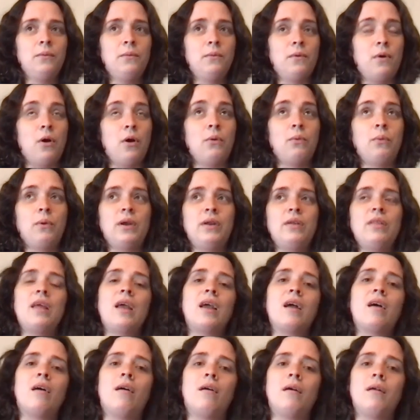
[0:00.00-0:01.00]
What do they
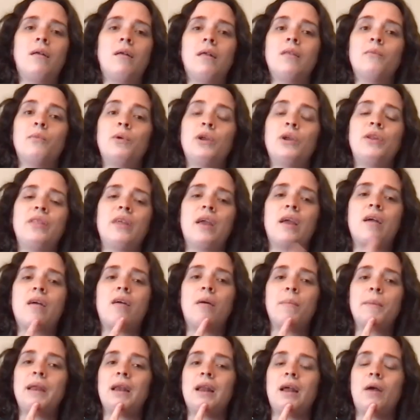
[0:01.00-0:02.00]
call
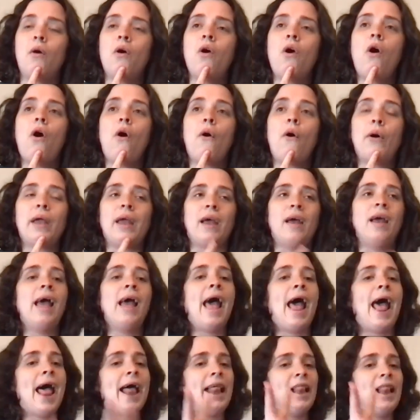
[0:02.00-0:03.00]
me now? Oh yeah,
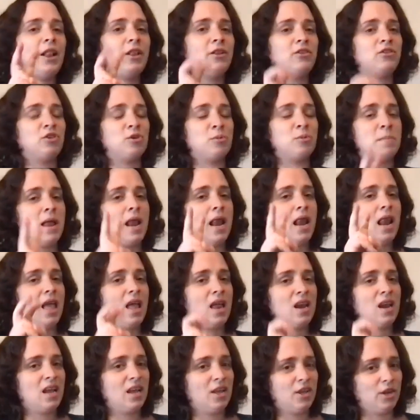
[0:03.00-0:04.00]
elder
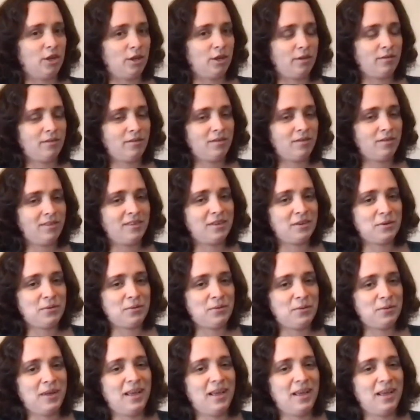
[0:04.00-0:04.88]
millennial. So